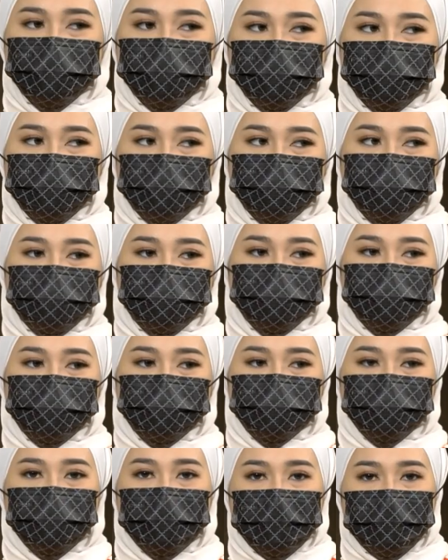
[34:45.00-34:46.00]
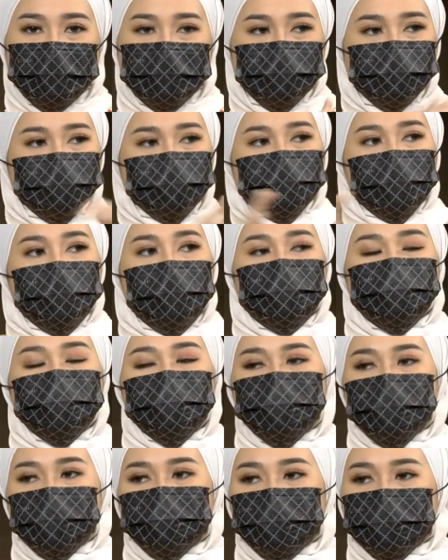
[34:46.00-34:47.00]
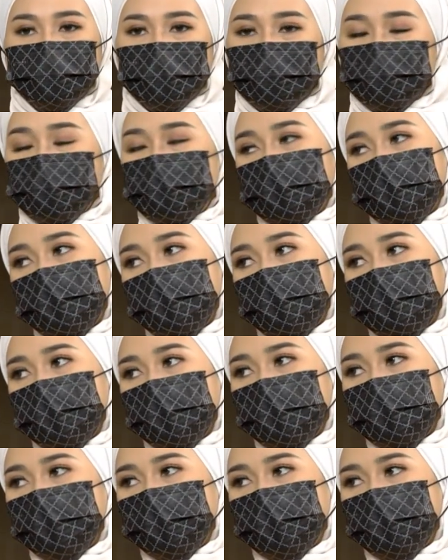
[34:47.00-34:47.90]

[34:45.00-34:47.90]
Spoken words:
wanted to share with people out there?